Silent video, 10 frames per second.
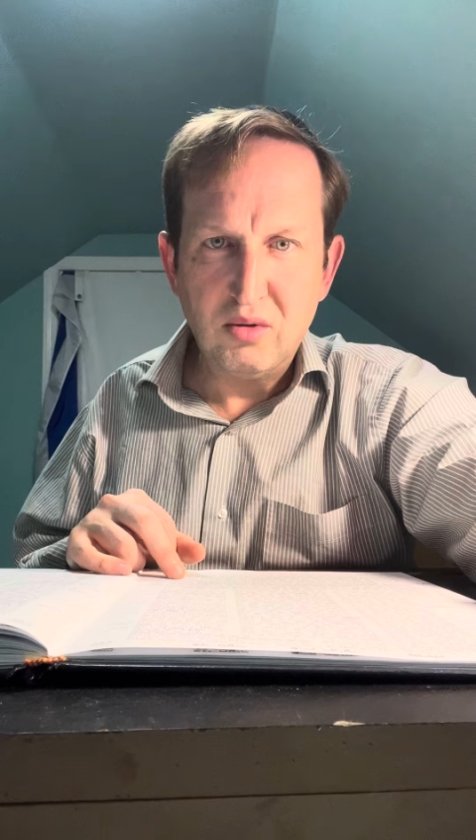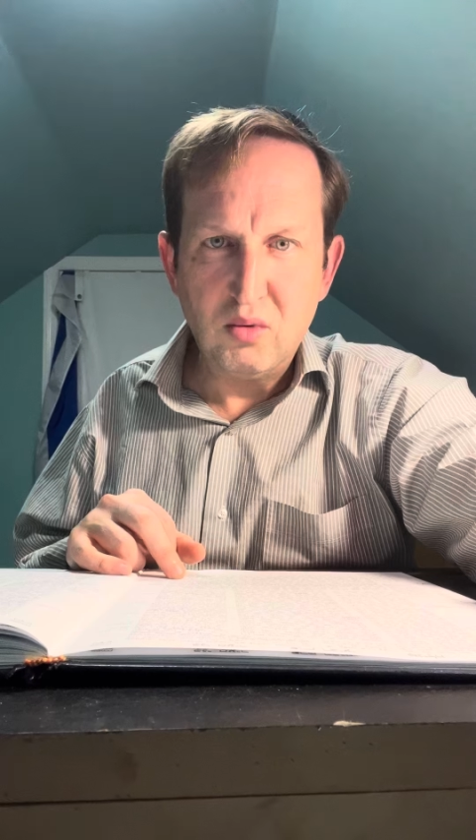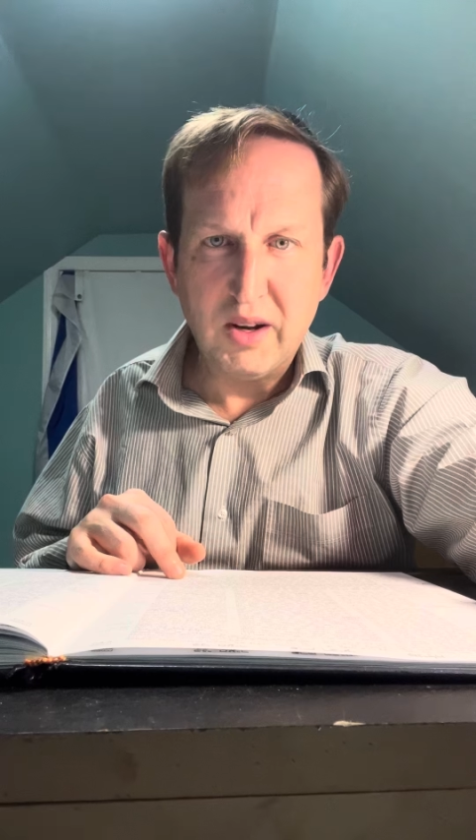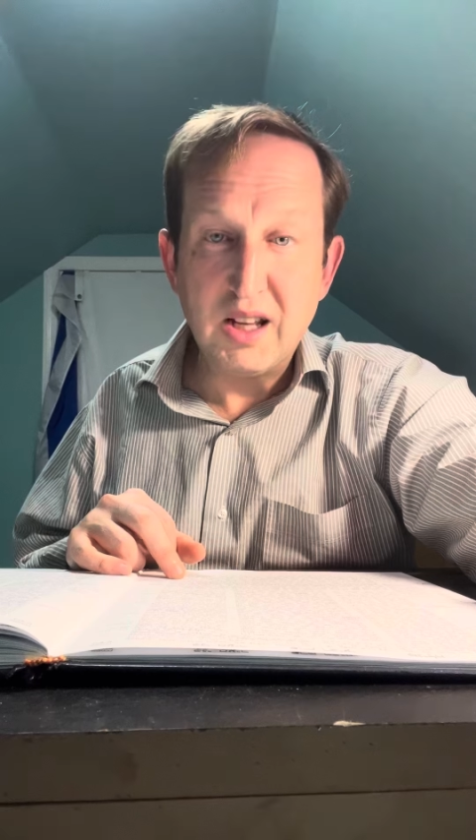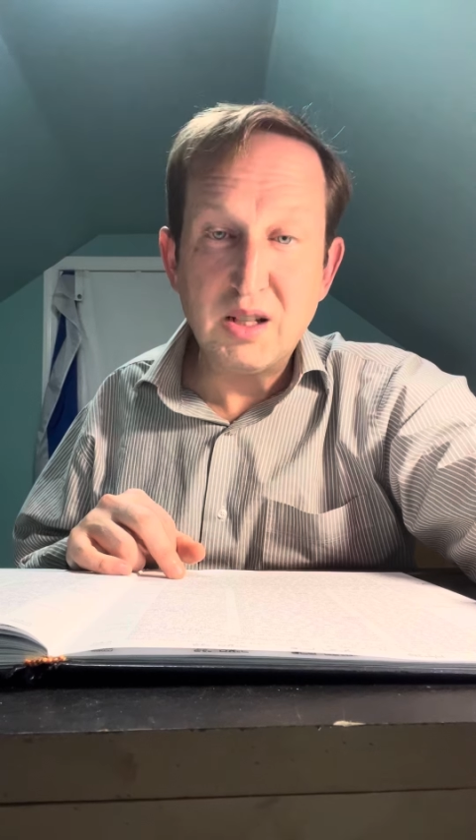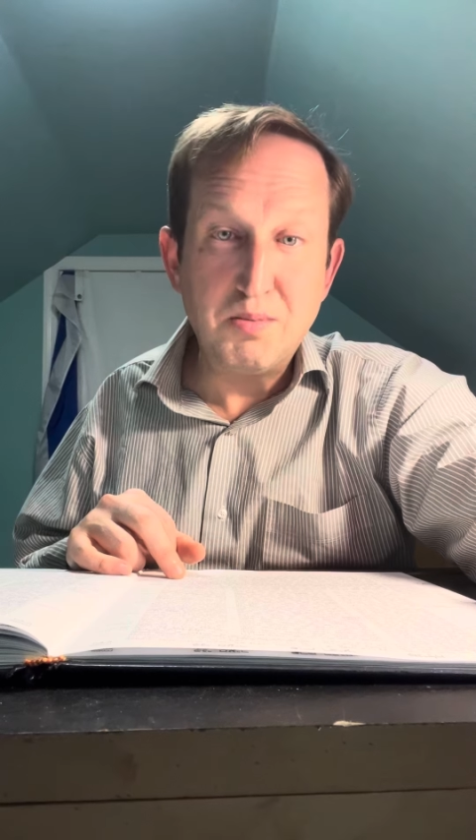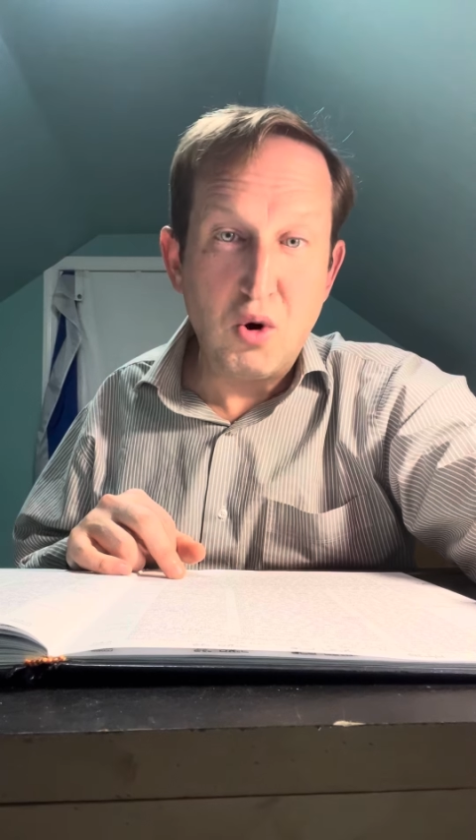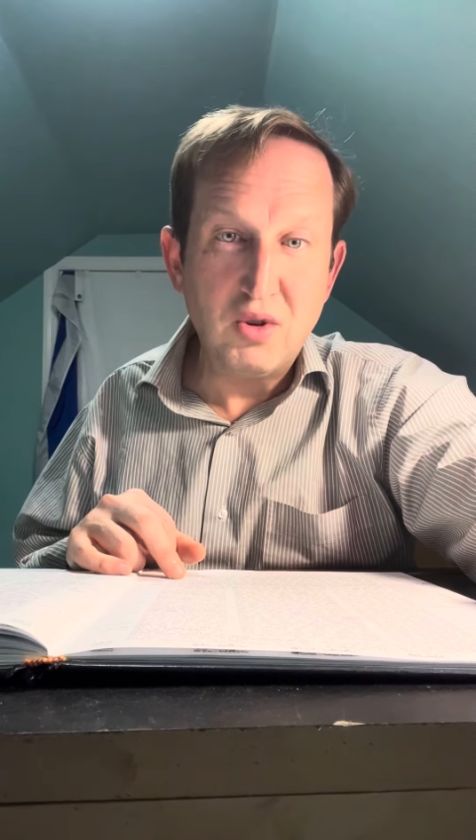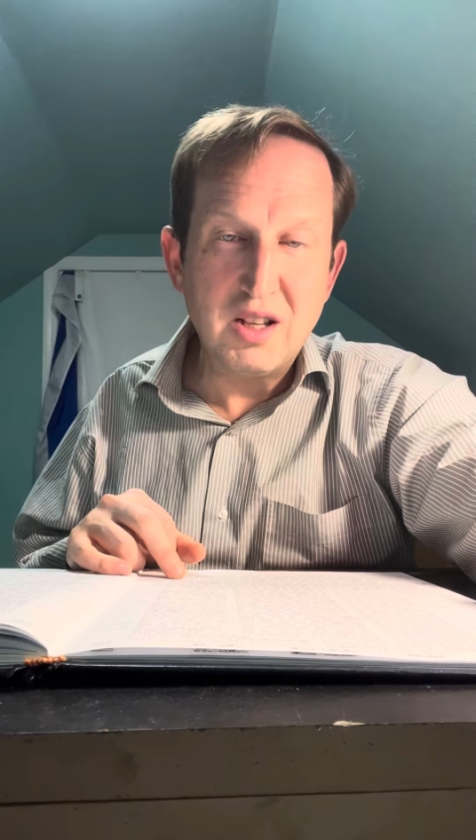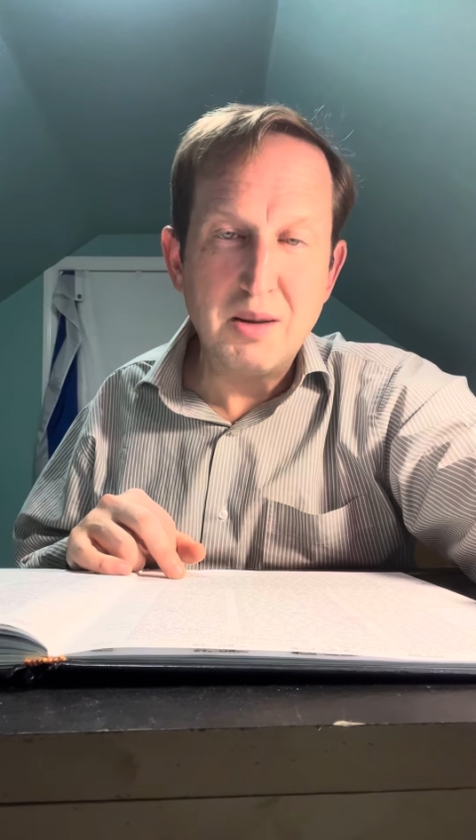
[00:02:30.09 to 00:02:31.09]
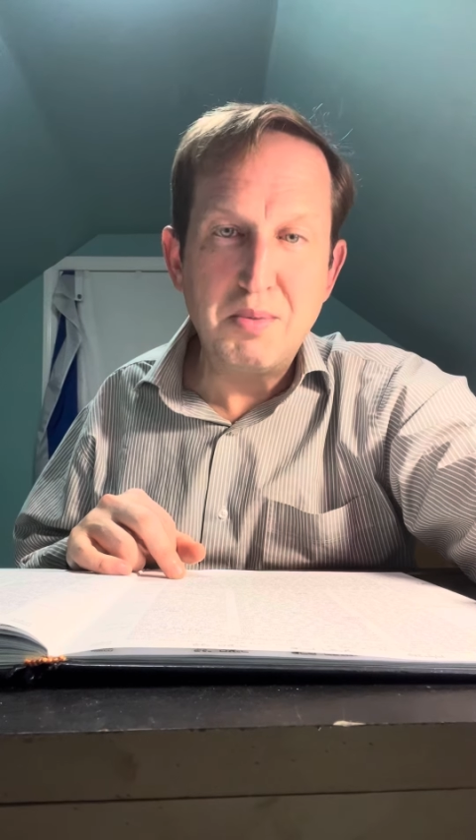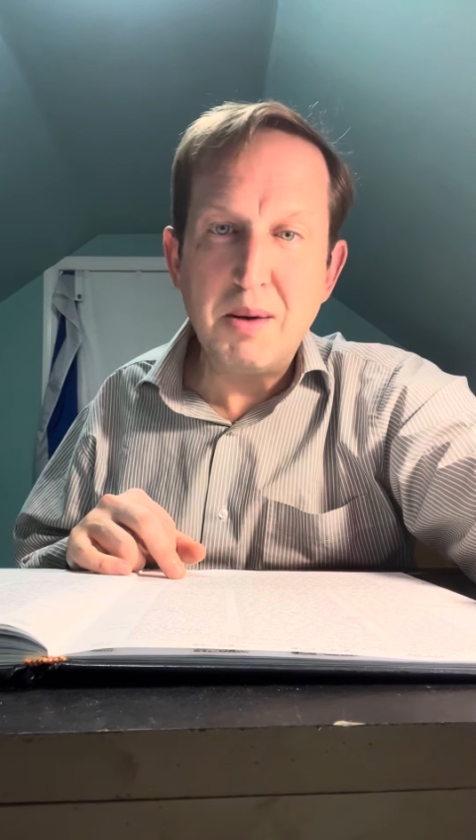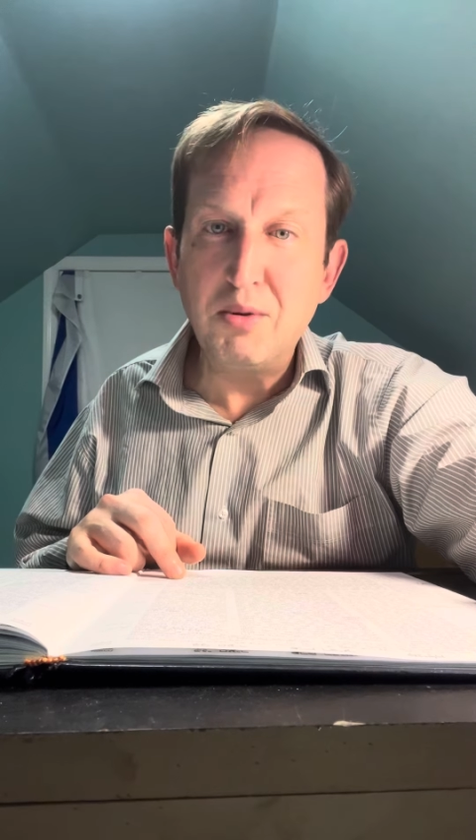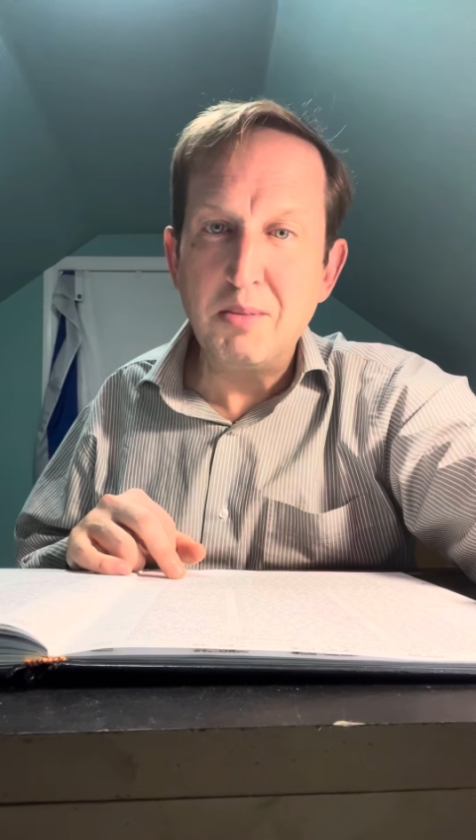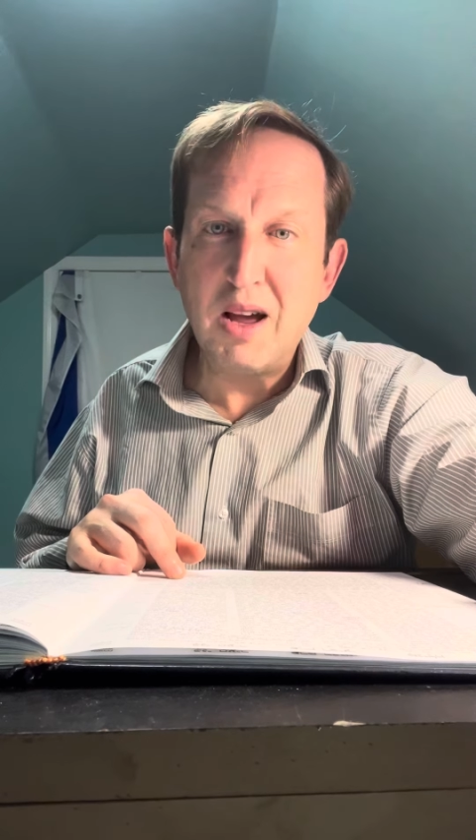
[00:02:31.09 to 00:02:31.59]
when I spoke to the
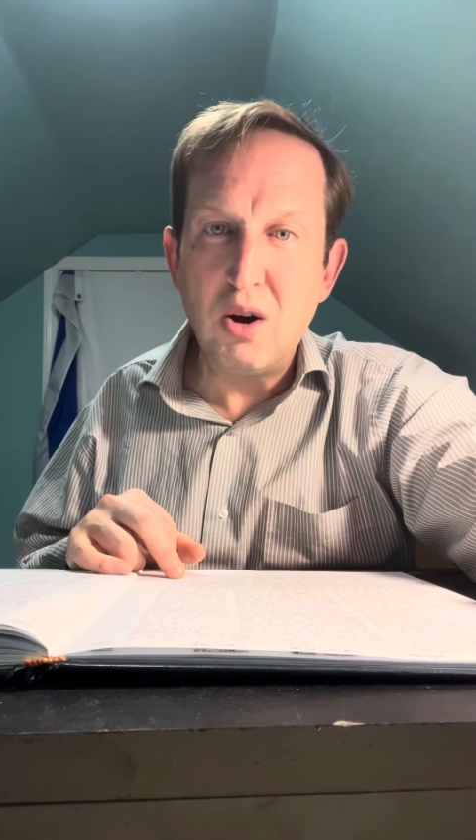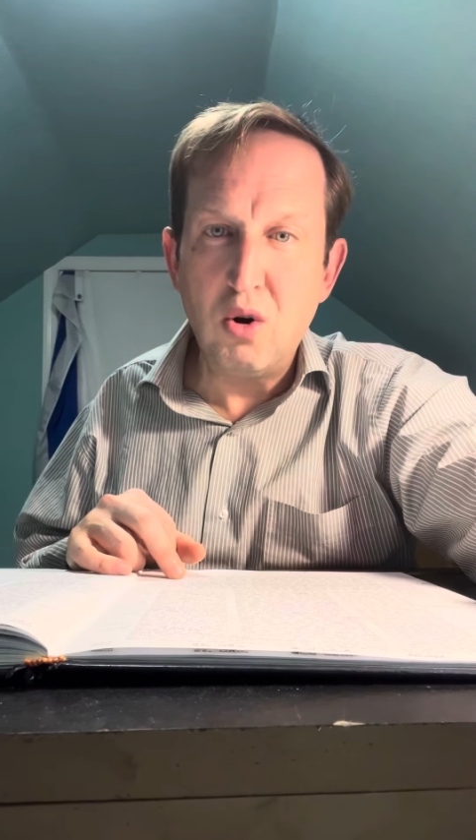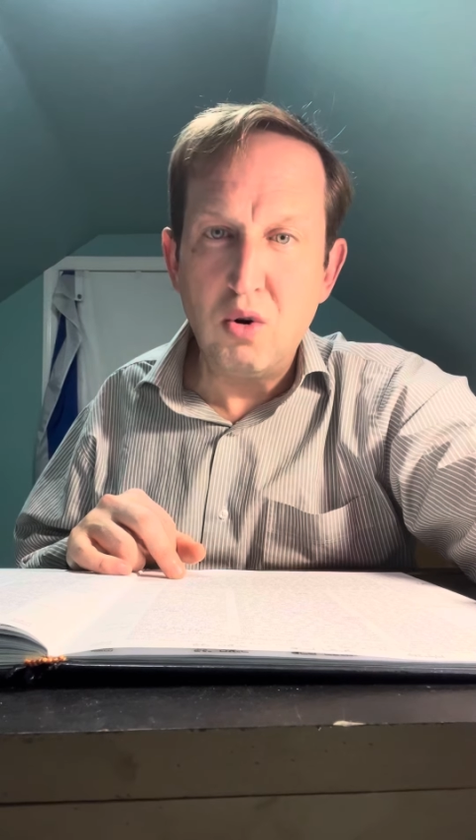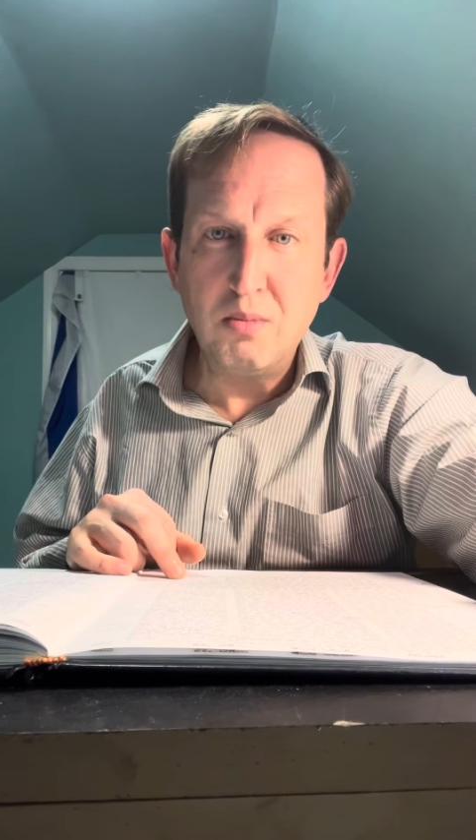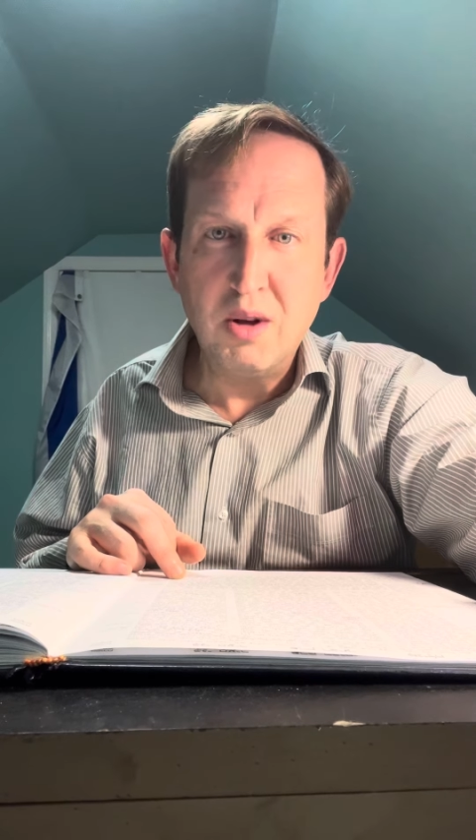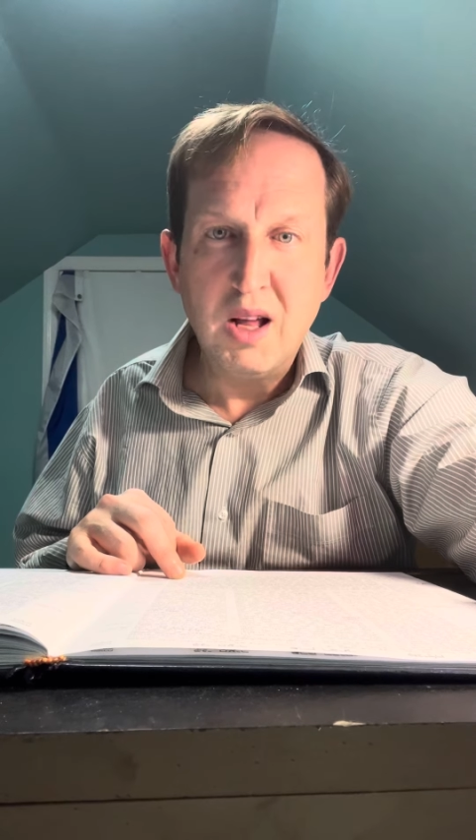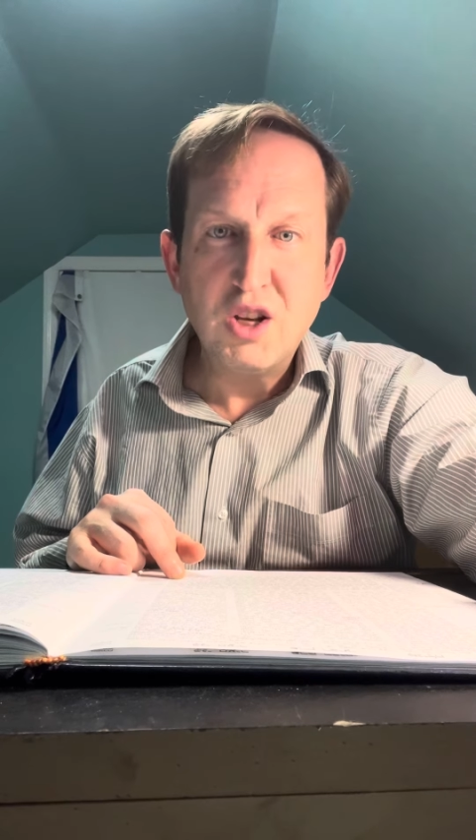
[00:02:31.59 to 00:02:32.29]
people in my home,